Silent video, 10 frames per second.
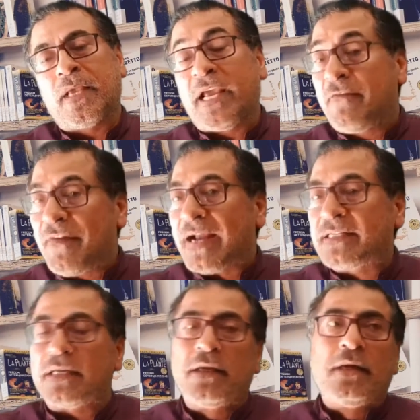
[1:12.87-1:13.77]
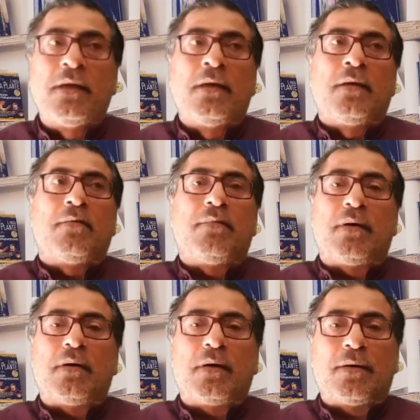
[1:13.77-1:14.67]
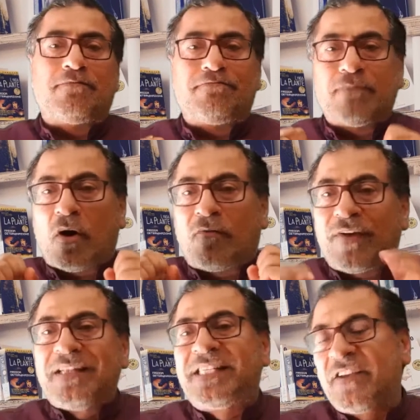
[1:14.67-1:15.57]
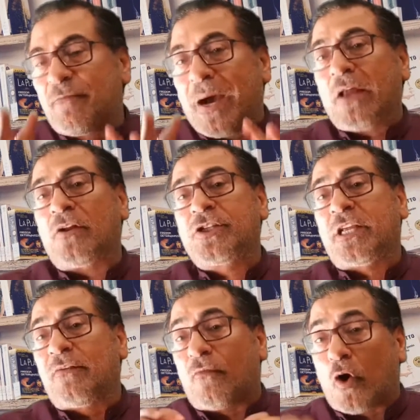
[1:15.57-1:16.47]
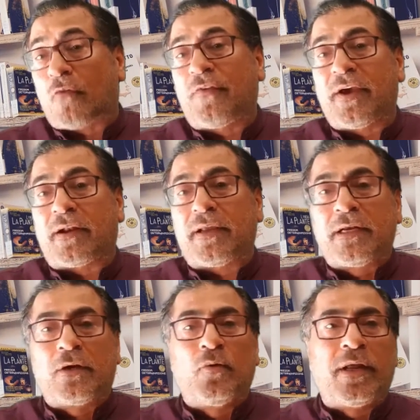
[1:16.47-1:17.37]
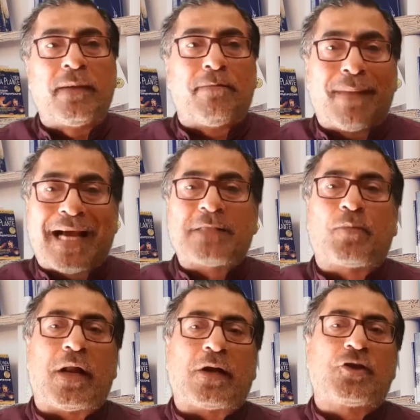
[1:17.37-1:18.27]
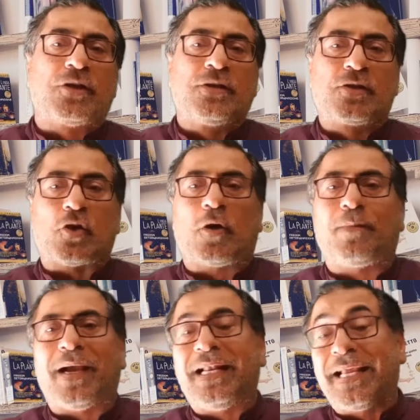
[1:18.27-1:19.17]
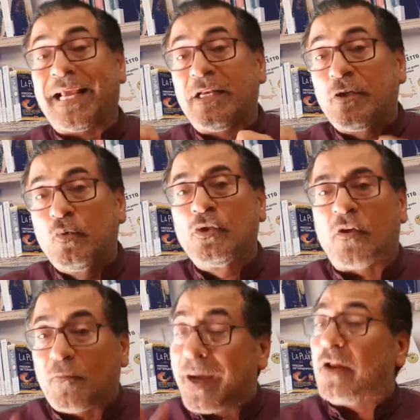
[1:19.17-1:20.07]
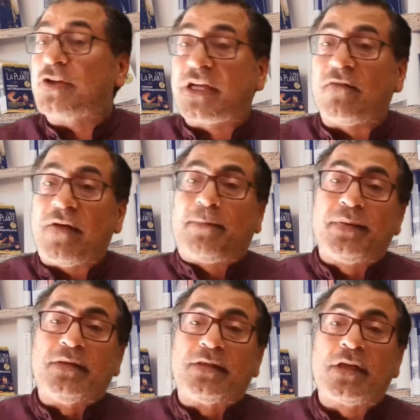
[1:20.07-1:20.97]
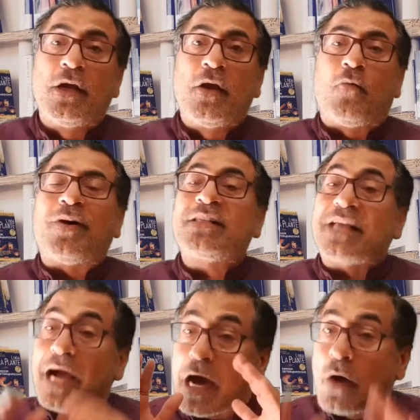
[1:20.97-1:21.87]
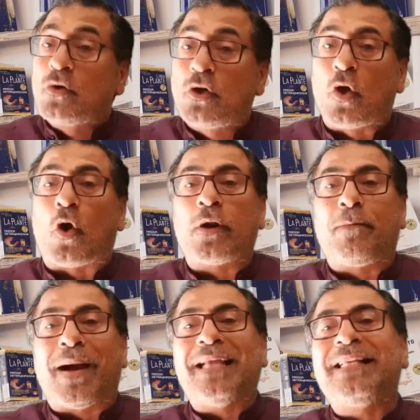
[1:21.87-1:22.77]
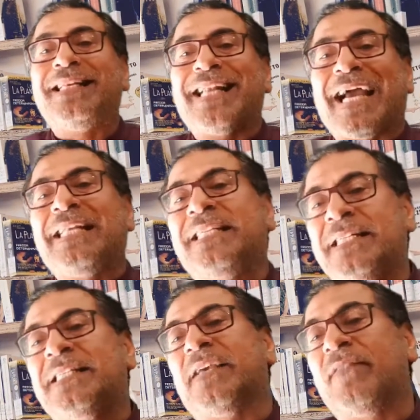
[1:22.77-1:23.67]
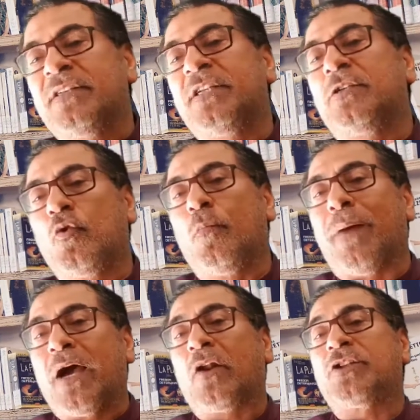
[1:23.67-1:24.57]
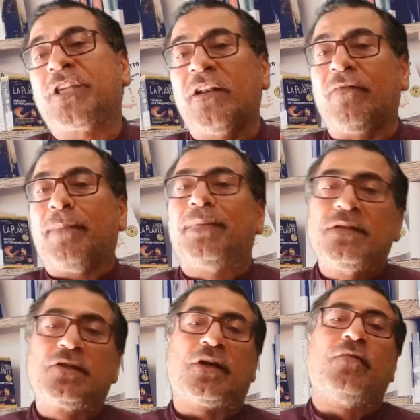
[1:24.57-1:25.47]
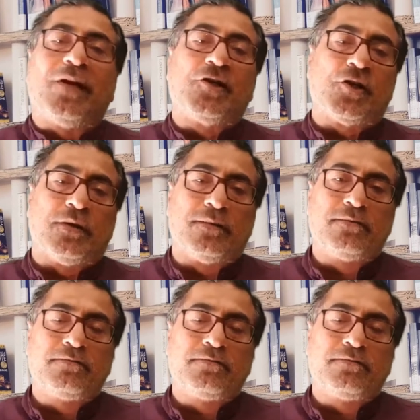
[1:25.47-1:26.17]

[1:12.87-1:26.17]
In fact, offensive biological warfare, including mass production, stockpiling, and use of biological weapons, was outlawed by the 1972 Biological Weapons Convention.